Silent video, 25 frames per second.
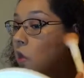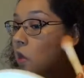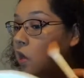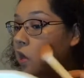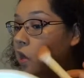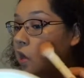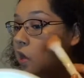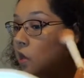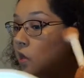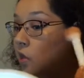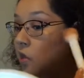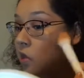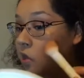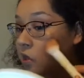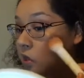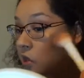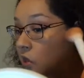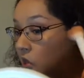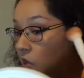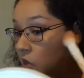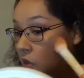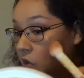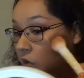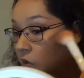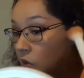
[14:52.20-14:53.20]
And
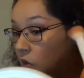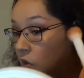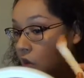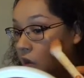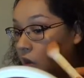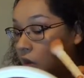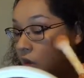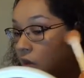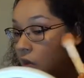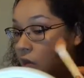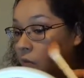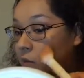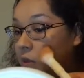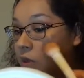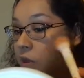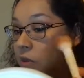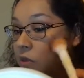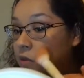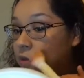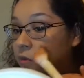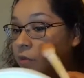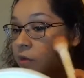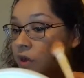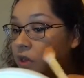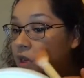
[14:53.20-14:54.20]
then he's
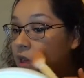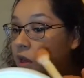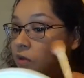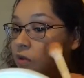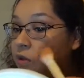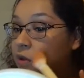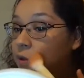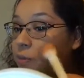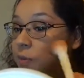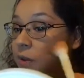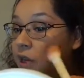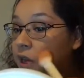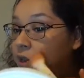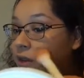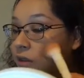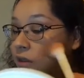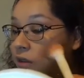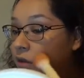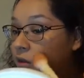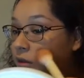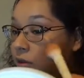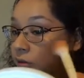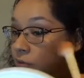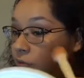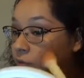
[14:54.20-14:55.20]
like, we're gonna have to paint
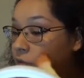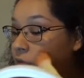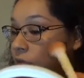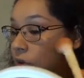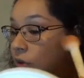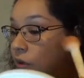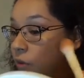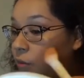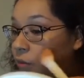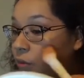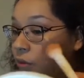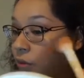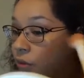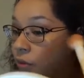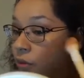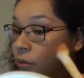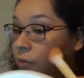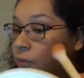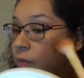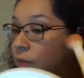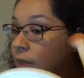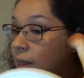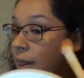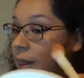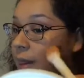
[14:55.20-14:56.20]
the
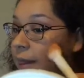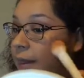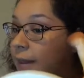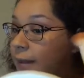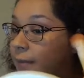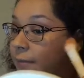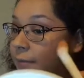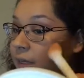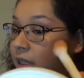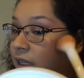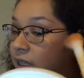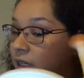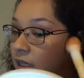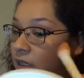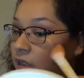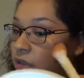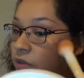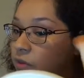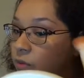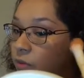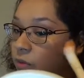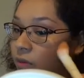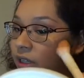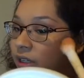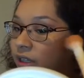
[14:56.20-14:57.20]
room
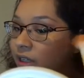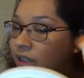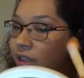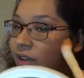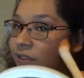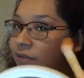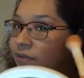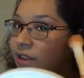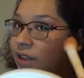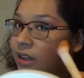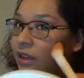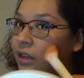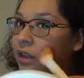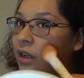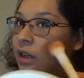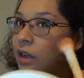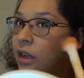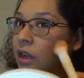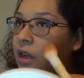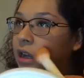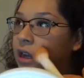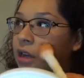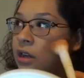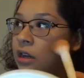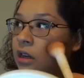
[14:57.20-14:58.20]
because we live like
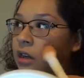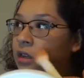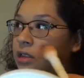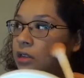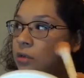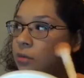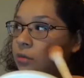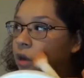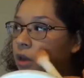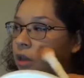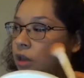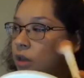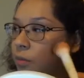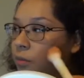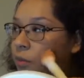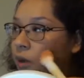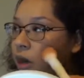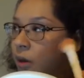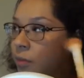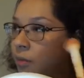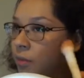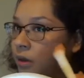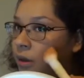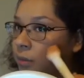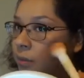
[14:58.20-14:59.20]
in a small
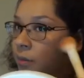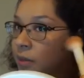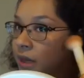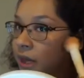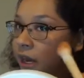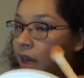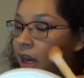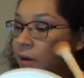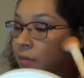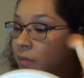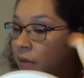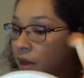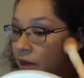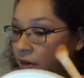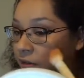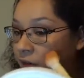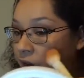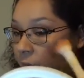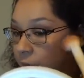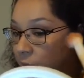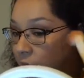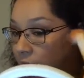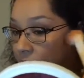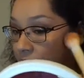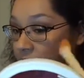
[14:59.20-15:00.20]
apartment behind my
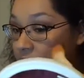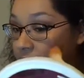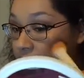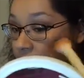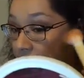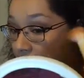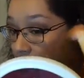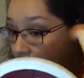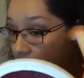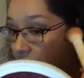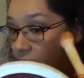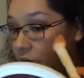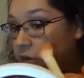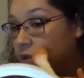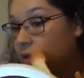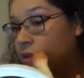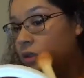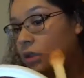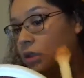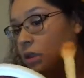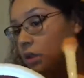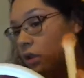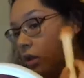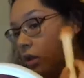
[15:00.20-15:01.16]
grandparents' house.